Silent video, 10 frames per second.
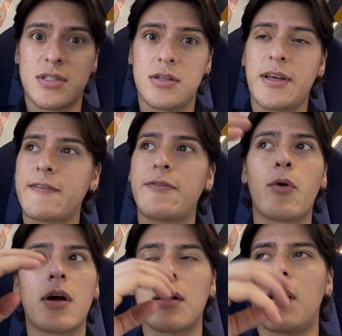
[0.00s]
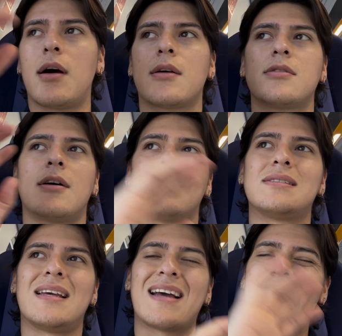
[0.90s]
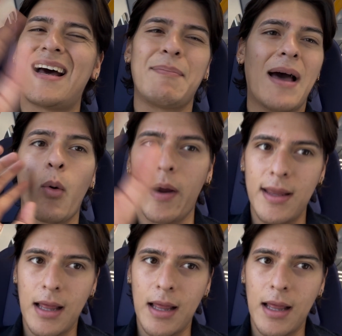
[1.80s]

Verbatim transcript: till like four o'clock, so I was like, ah, I'm not waiting.